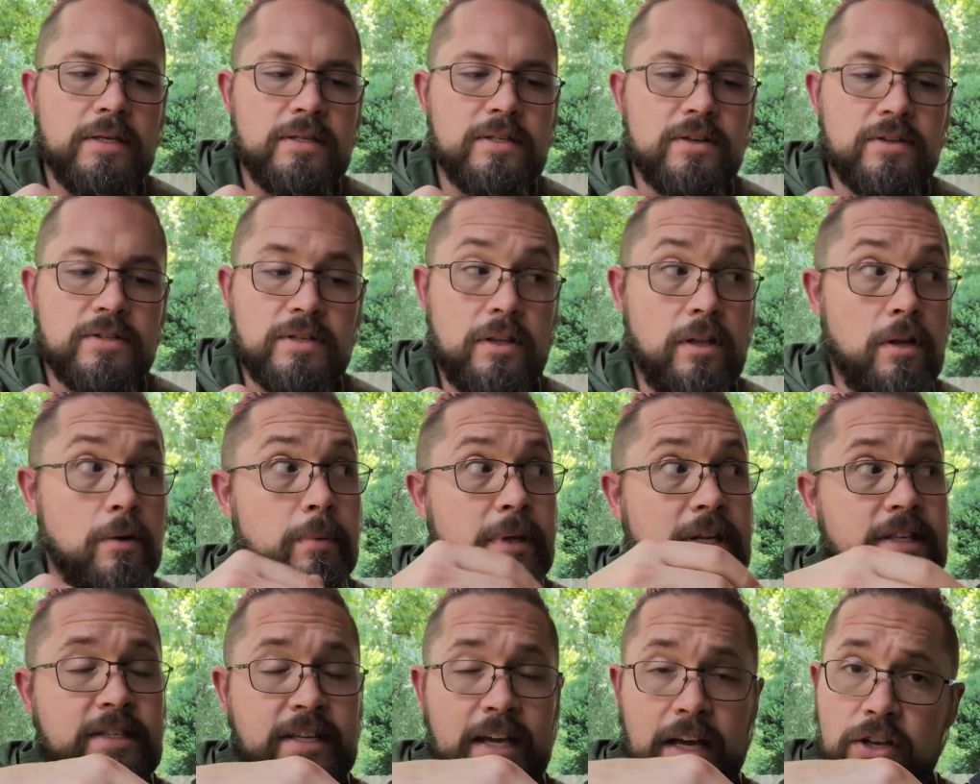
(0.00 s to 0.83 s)
There's a little
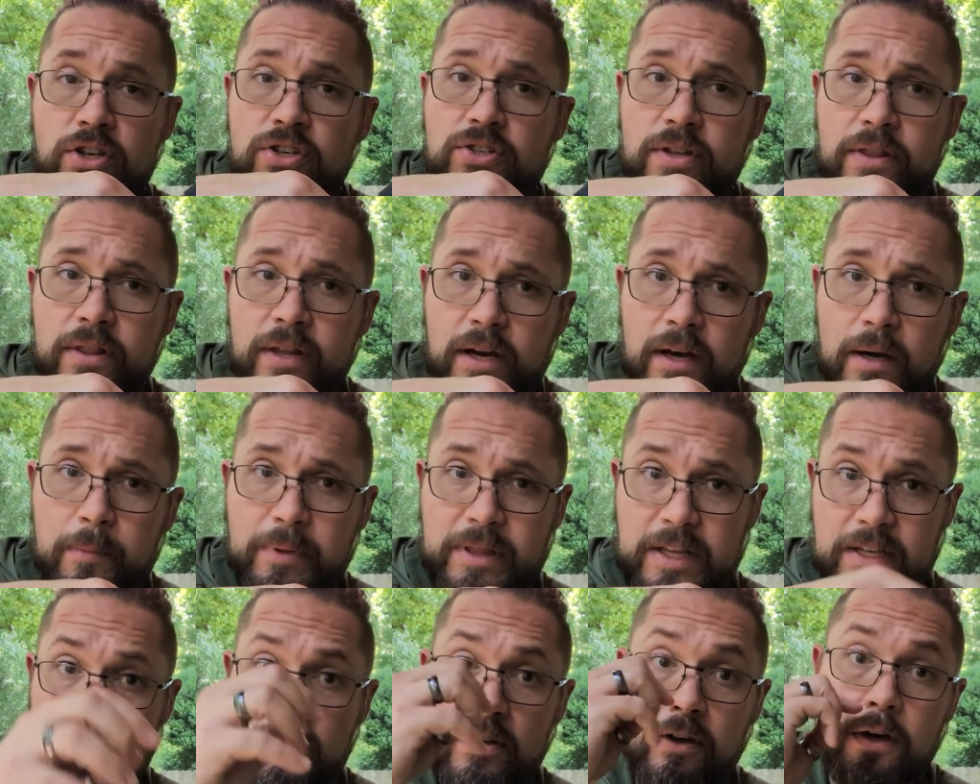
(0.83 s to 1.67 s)
bit of tension there, but
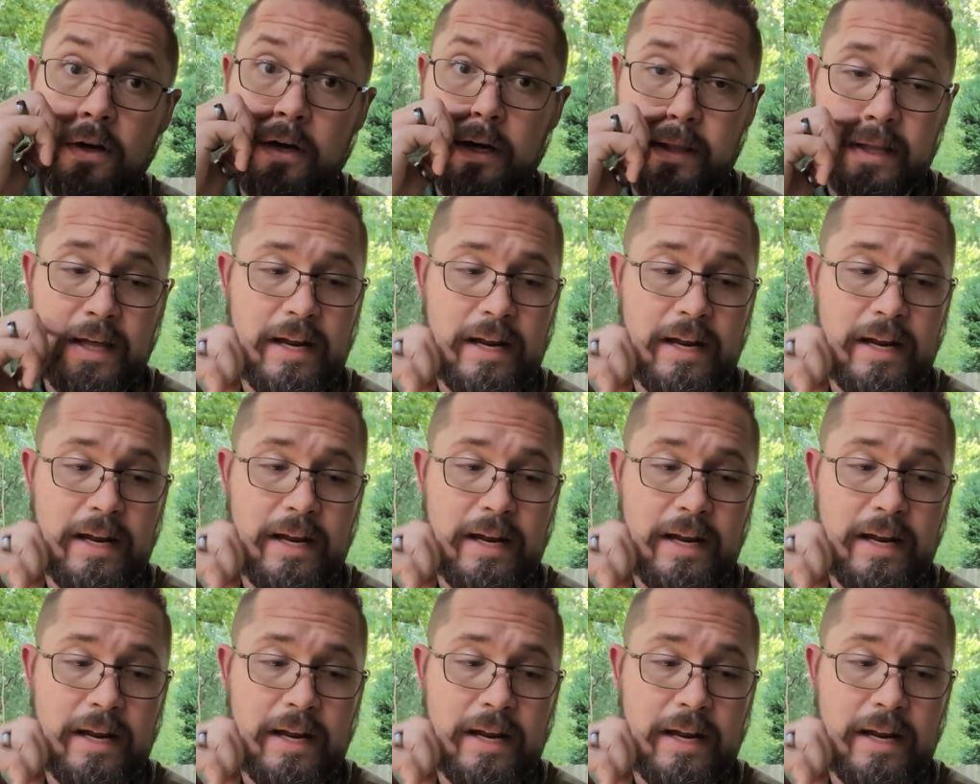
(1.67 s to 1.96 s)
that's good.